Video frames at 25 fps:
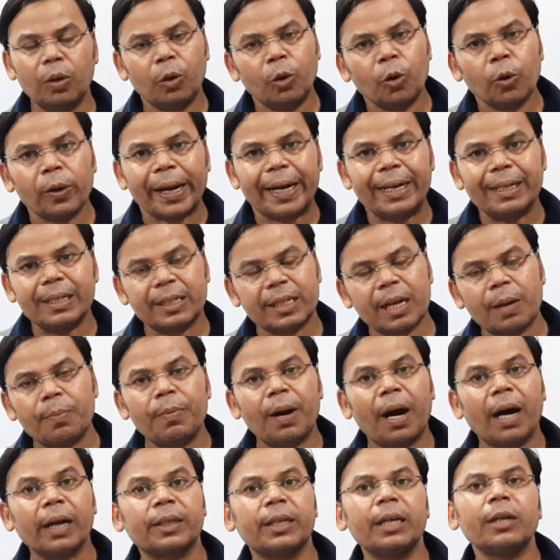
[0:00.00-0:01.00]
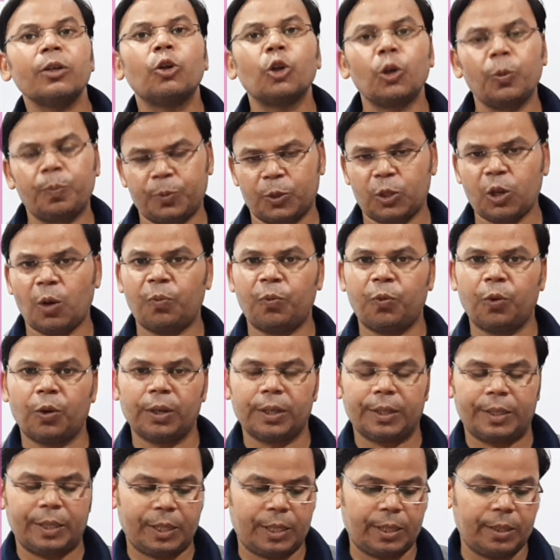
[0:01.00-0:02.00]
look at some other groups of
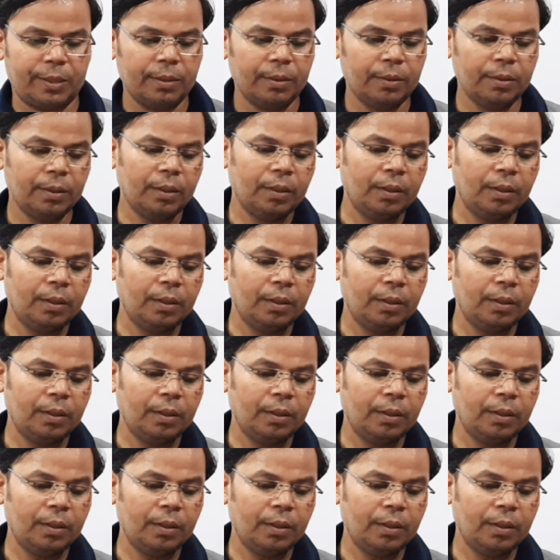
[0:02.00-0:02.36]
words.